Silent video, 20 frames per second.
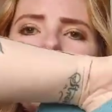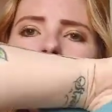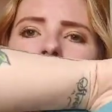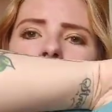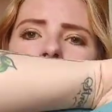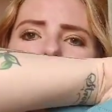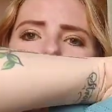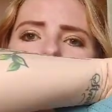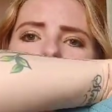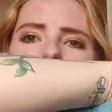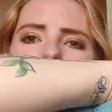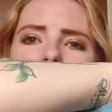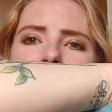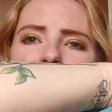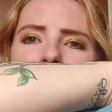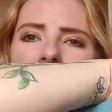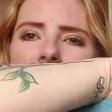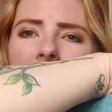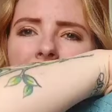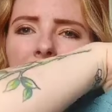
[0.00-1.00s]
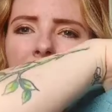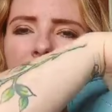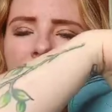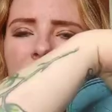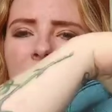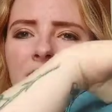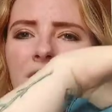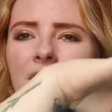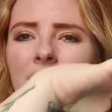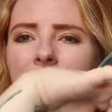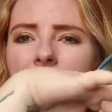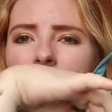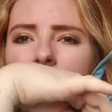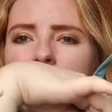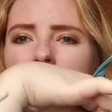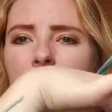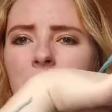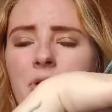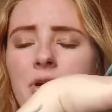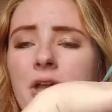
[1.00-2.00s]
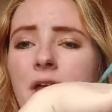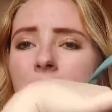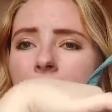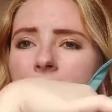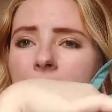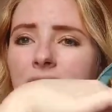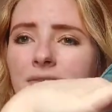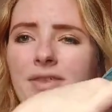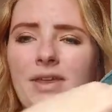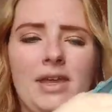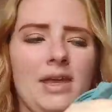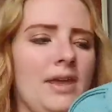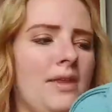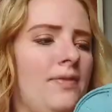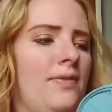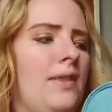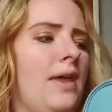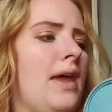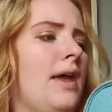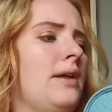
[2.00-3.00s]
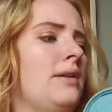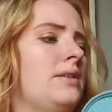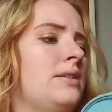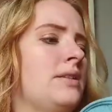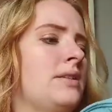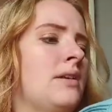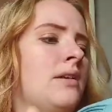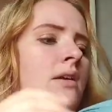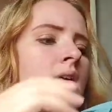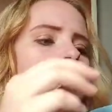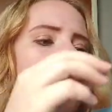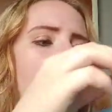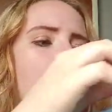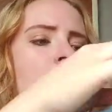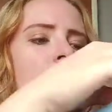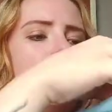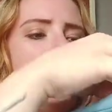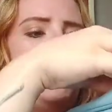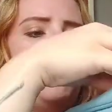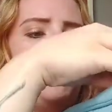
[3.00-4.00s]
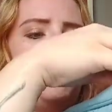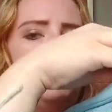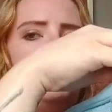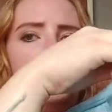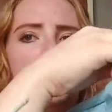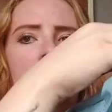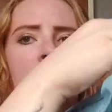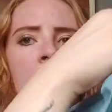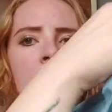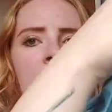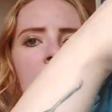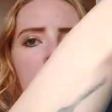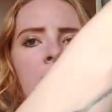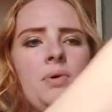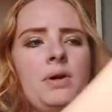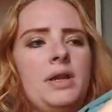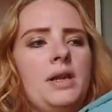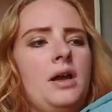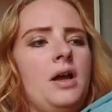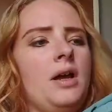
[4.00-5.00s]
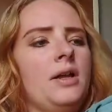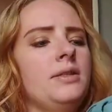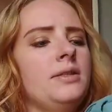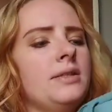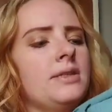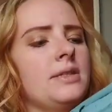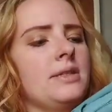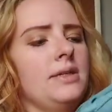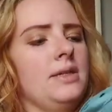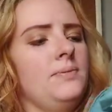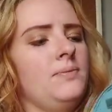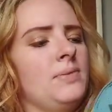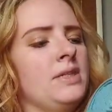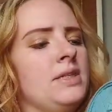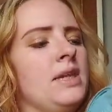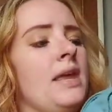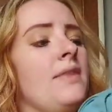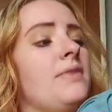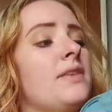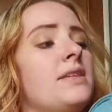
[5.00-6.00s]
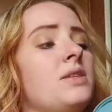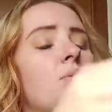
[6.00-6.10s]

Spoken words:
pouch here, but I don't think I'm going to put anything in that. But it unzips,